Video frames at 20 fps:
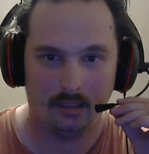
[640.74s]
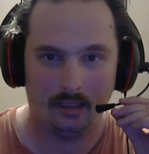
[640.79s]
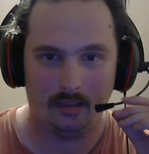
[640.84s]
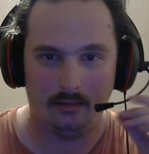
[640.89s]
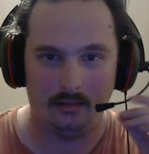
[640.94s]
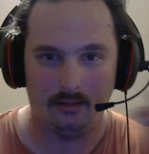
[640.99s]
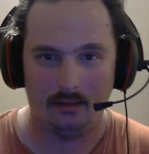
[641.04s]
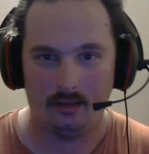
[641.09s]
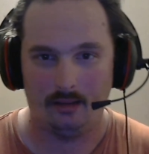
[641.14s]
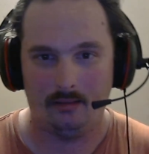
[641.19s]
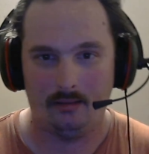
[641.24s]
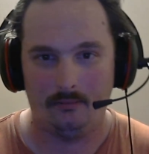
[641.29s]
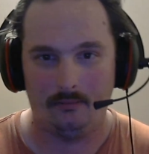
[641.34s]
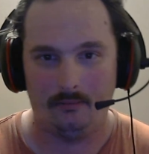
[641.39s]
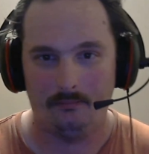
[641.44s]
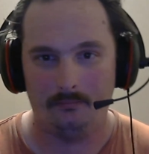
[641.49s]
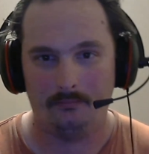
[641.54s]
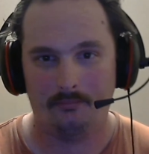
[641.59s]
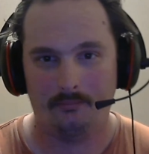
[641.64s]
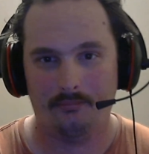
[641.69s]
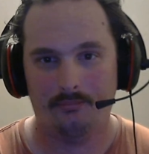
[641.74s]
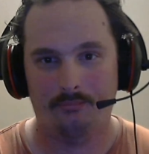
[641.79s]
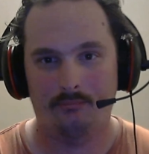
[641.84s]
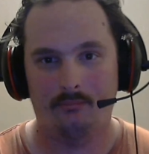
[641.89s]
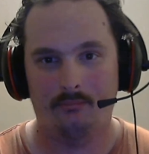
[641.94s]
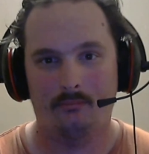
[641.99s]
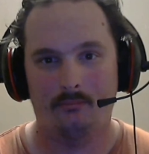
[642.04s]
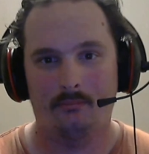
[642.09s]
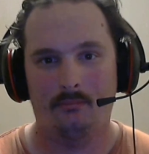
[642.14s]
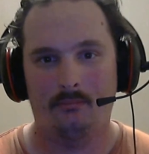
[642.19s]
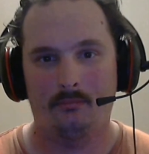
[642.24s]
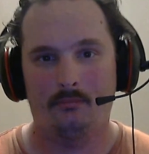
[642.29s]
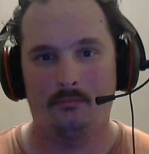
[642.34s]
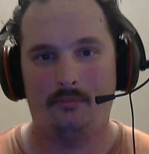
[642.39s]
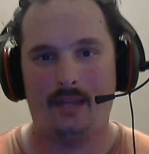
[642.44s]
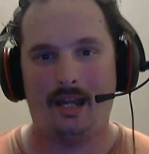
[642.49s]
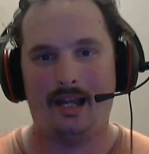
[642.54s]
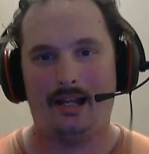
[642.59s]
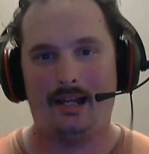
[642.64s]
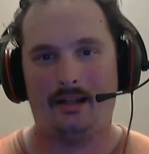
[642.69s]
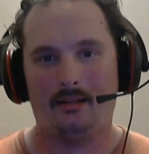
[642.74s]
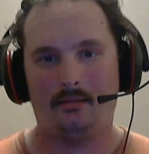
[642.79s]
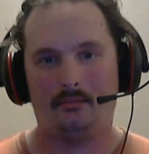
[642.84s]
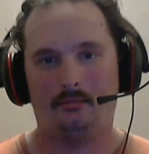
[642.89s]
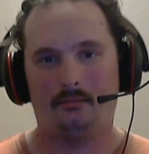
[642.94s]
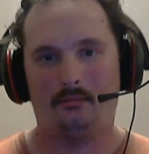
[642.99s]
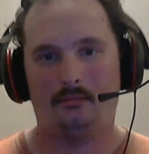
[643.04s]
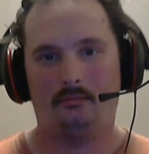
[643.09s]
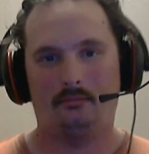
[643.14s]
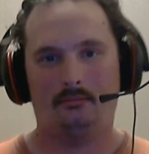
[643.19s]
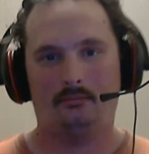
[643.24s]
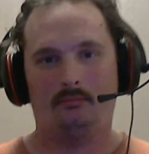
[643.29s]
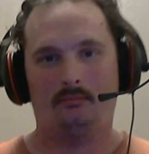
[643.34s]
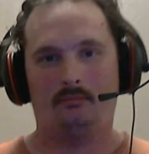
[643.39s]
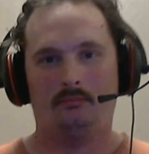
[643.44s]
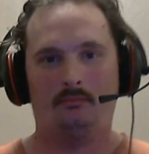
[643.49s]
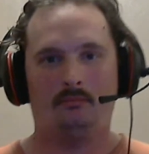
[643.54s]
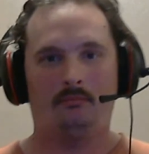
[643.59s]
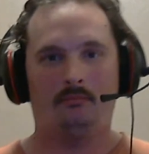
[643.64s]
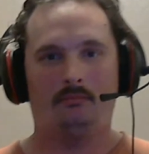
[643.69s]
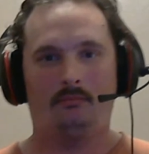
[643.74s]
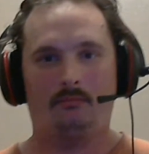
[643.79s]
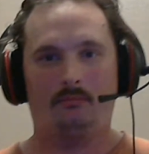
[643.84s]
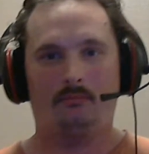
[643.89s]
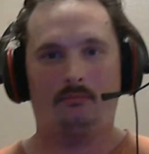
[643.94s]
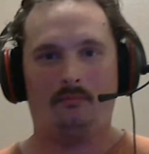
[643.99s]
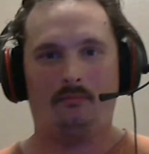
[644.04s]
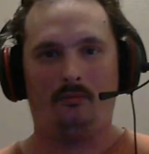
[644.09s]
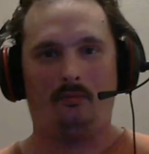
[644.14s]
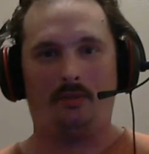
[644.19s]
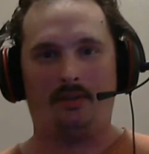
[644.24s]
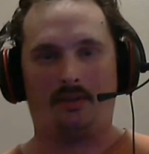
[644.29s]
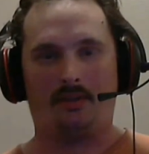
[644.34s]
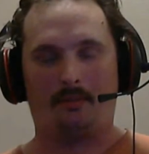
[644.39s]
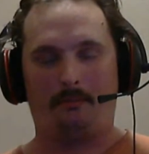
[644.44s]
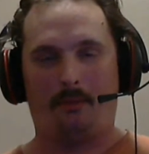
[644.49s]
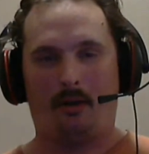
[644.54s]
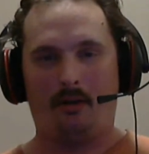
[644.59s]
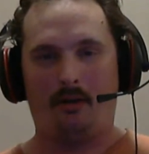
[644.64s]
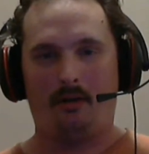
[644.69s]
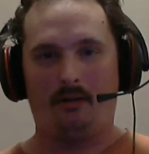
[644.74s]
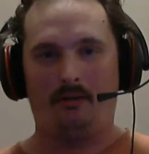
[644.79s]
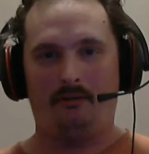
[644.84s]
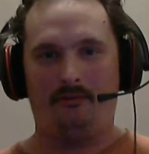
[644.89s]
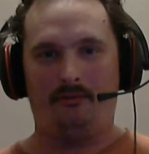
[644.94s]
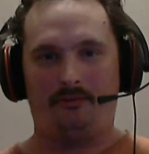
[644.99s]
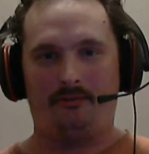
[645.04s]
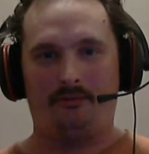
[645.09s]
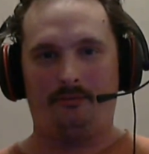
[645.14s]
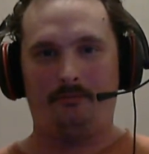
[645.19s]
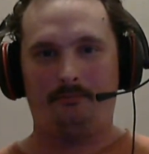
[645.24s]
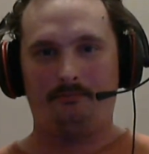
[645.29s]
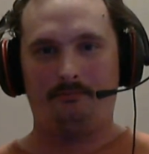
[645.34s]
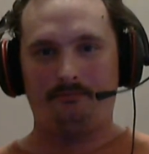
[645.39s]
And that was a part of